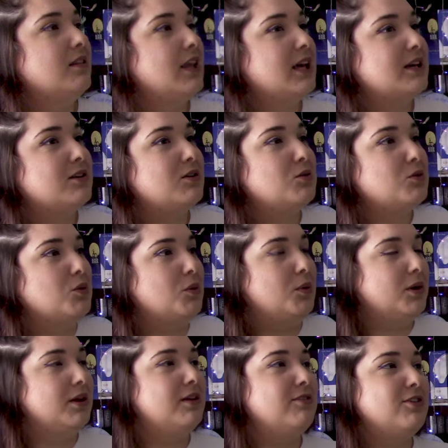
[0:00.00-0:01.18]
like
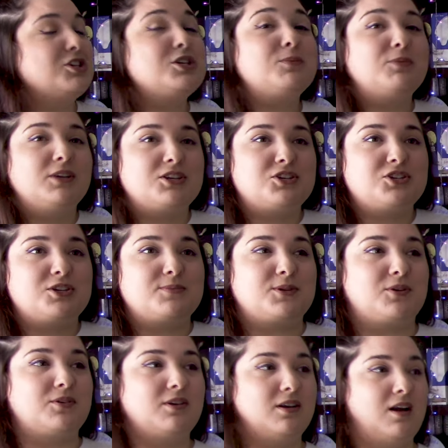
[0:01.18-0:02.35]
friendship relationships
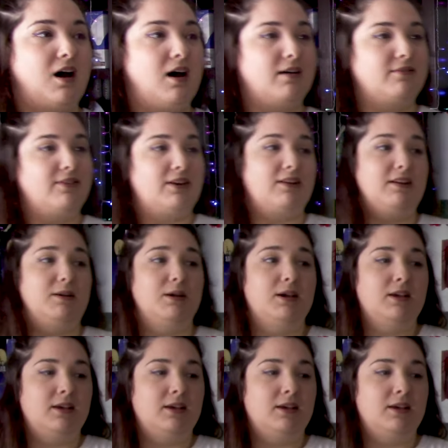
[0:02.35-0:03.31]
are not very